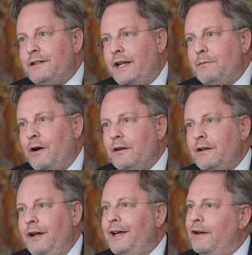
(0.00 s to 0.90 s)
Denmark.
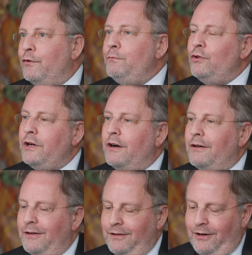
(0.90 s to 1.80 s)
Mm-hmm. If we put
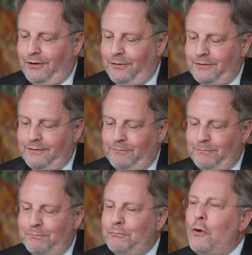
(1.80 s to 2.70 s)
our
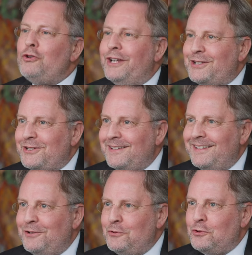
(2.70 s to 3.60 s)
boldness
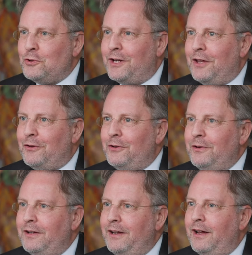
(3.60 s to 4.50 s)
together, wow.
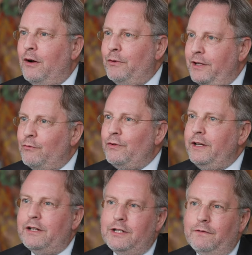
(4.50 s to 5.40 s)
we can
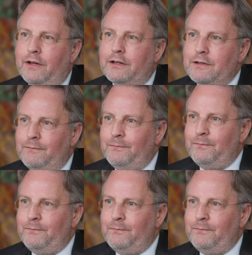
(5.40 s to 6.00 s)
really achieve things.